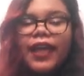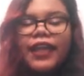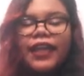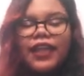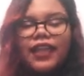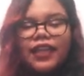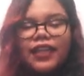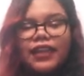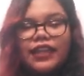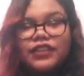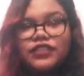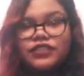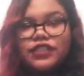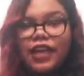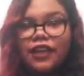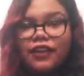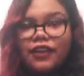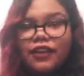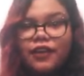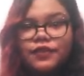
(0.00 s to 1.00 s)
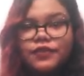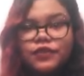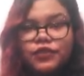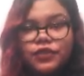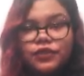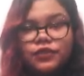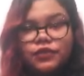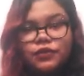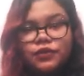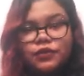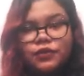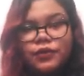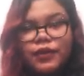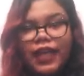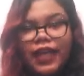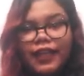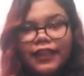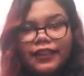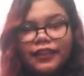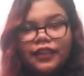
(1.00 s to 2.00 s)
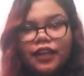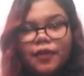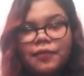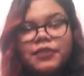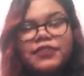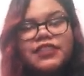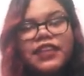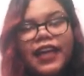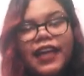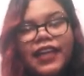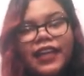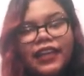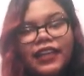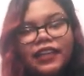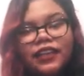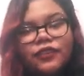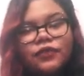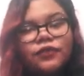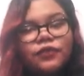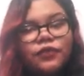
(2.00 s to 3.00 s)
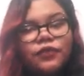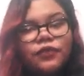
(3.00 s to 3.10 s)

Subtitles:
And a shout out to Hailey Homicide